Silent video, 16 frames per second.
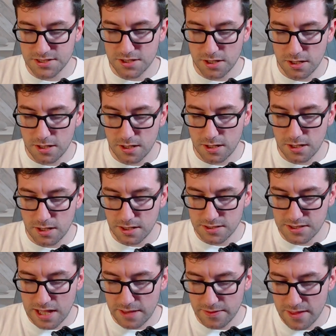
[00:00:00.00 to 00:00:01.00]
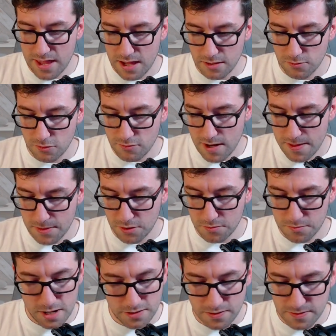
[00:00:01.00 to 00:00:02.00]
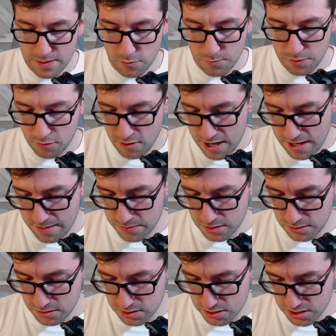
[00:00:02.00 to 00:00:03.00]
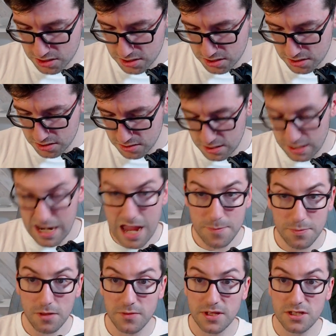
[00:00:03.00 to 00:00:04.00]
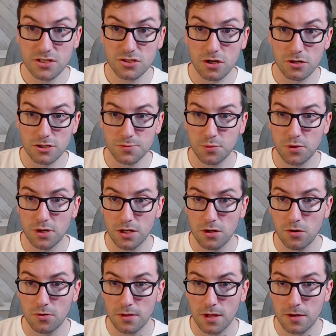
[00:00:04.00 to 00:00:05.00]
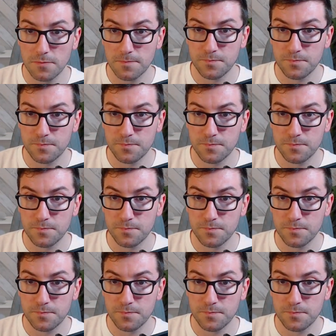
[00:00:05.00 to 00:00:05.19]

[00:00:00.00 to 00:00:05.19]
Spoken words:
that there around the number. I think that would be great. The label on the inside looks pretty cool though,